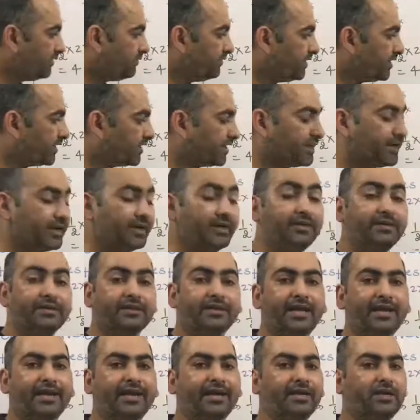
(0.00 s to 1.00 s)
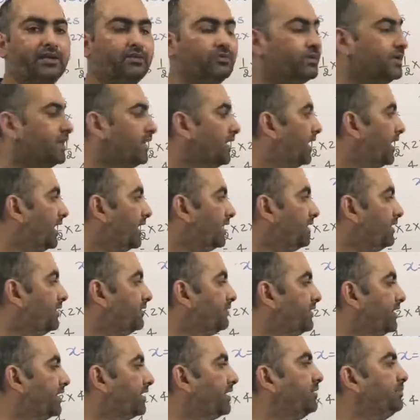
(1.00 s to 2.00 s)
we are getting negative and here
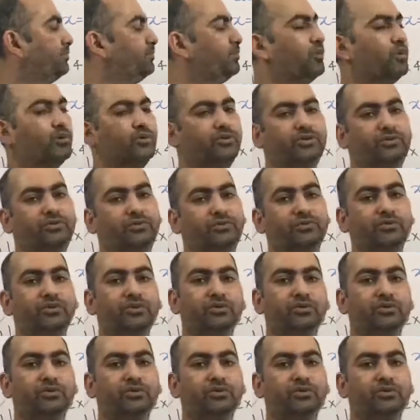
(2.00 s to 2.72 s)
we are getting positive.